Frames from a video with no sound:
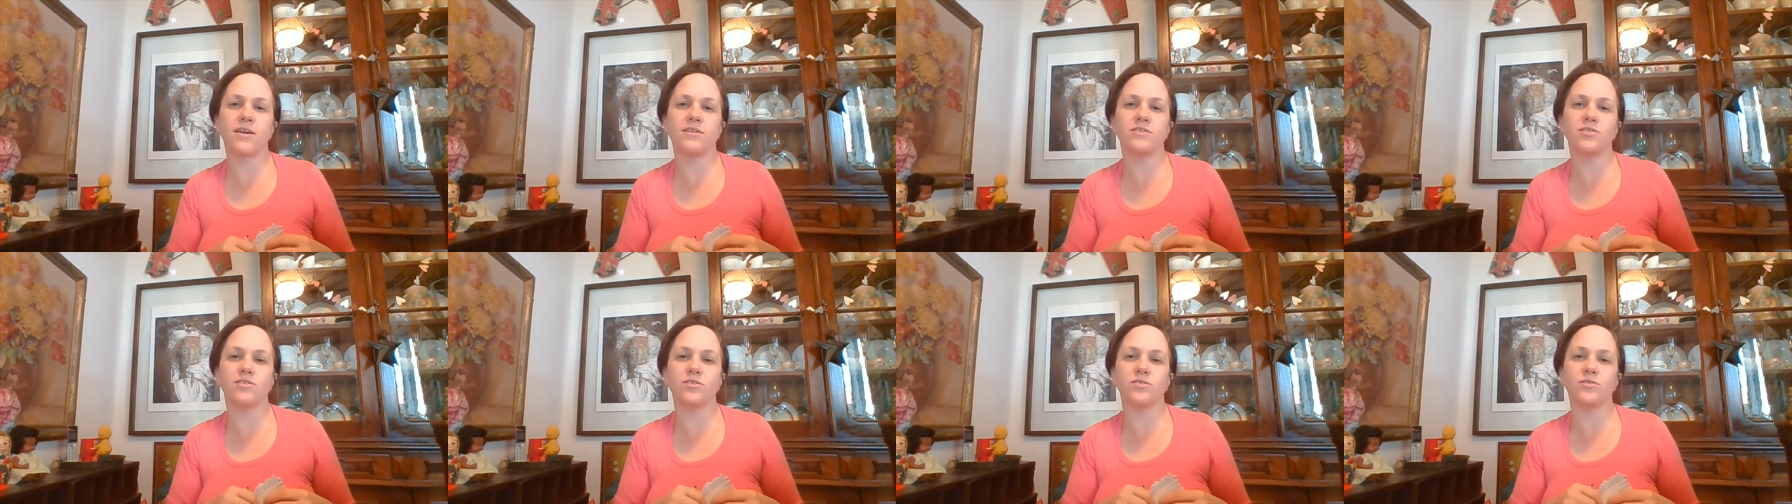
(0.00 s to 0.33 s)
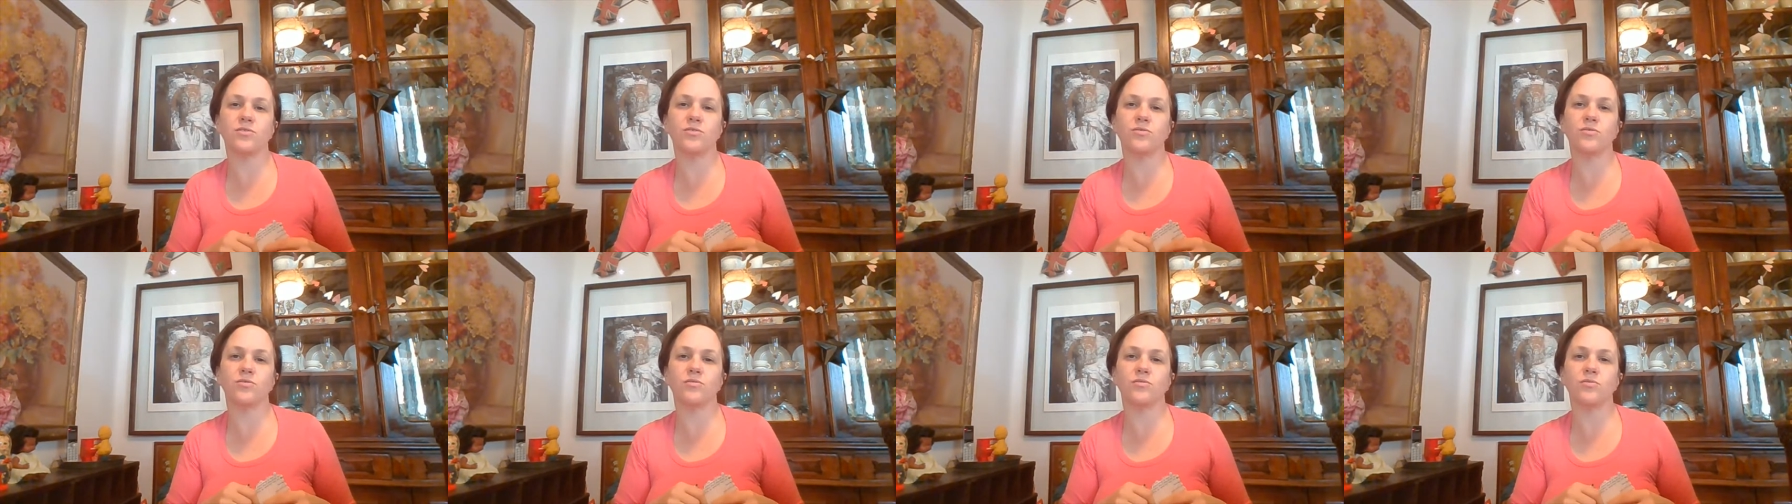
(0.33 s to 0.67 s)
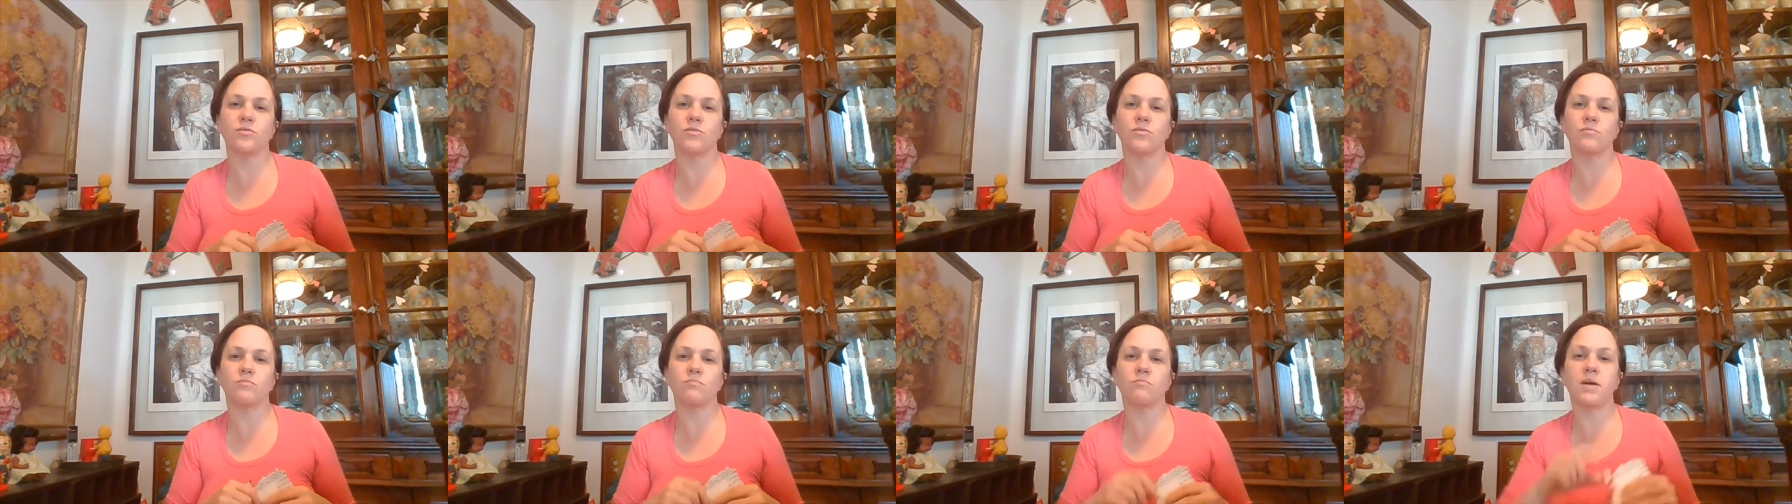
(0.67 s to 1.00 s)
do
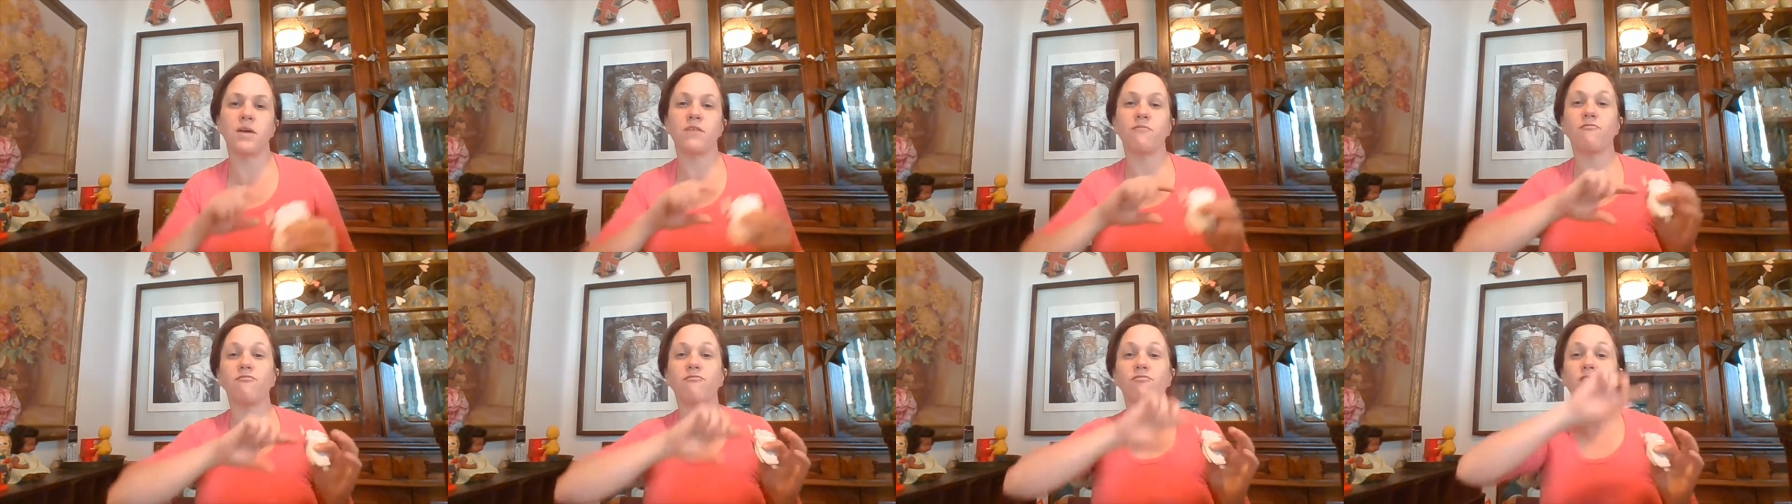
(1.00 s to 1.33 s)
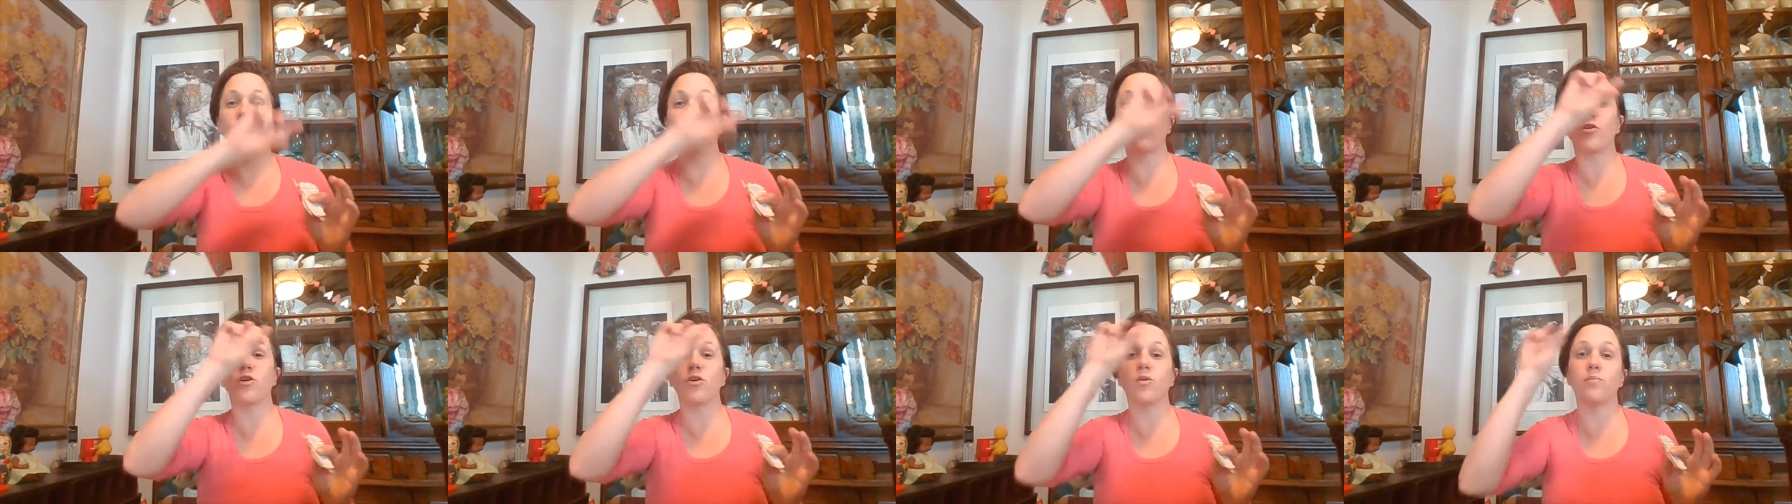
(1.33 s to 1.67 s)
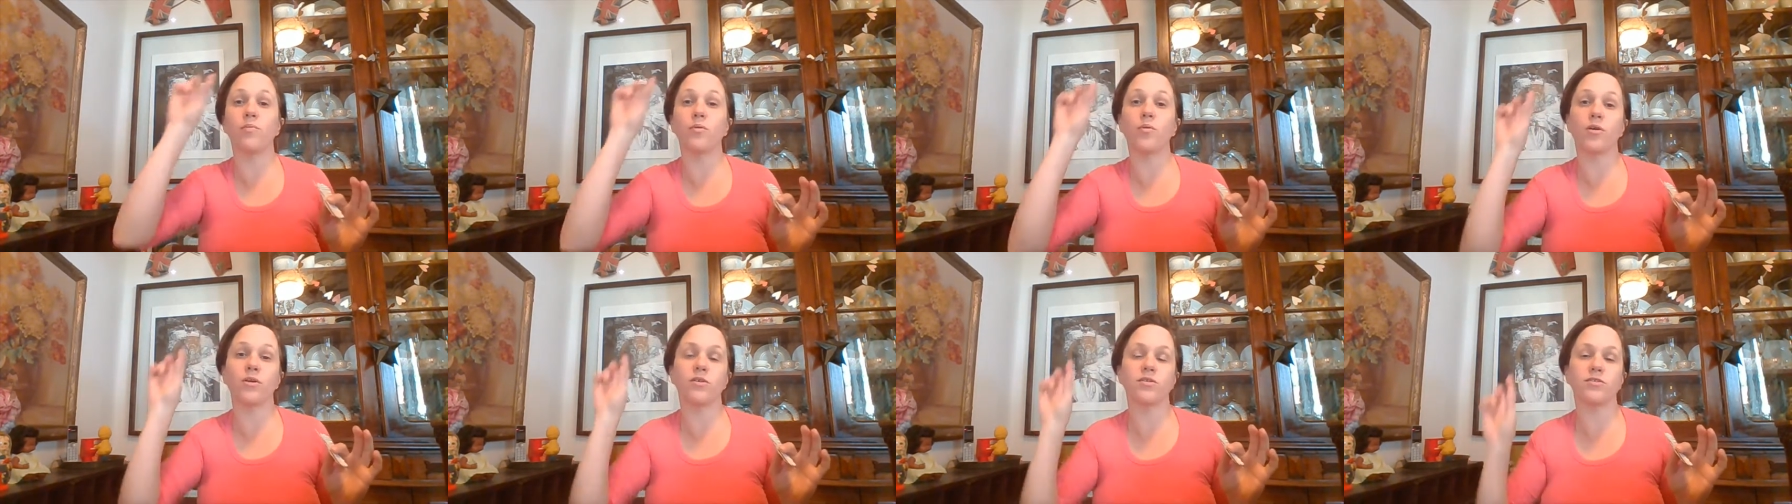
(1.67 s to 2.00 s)
my floral
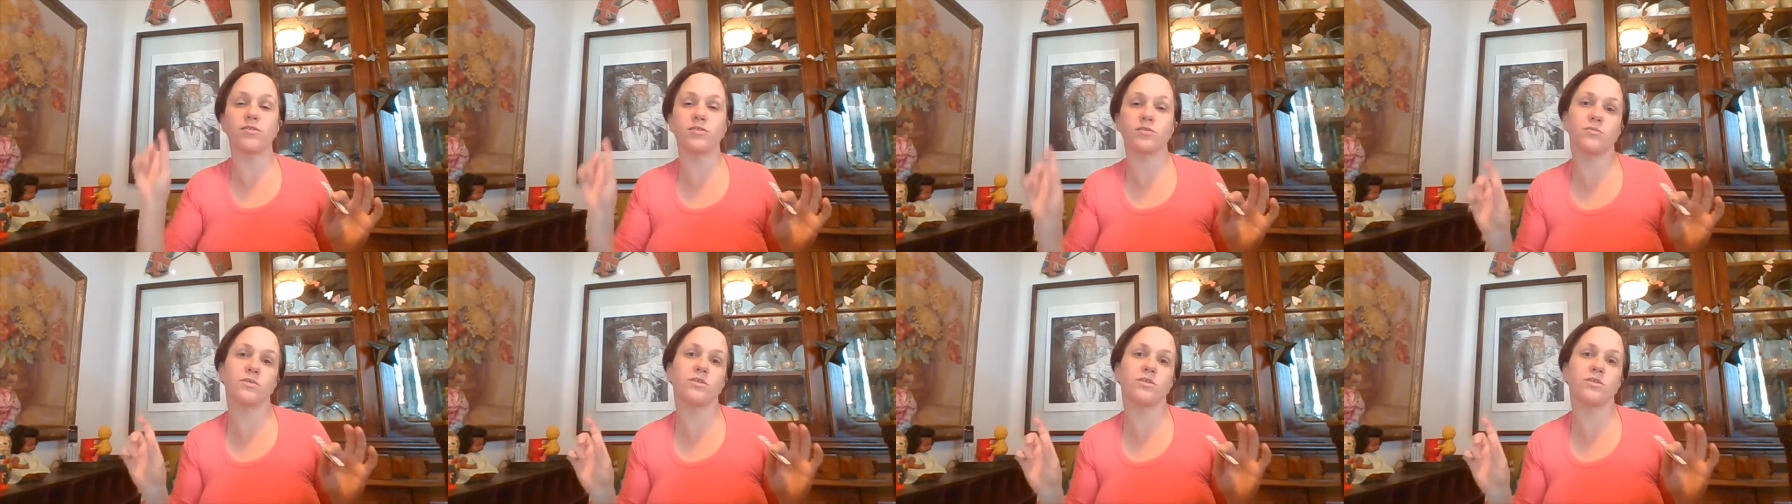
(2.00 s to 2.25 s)
borders,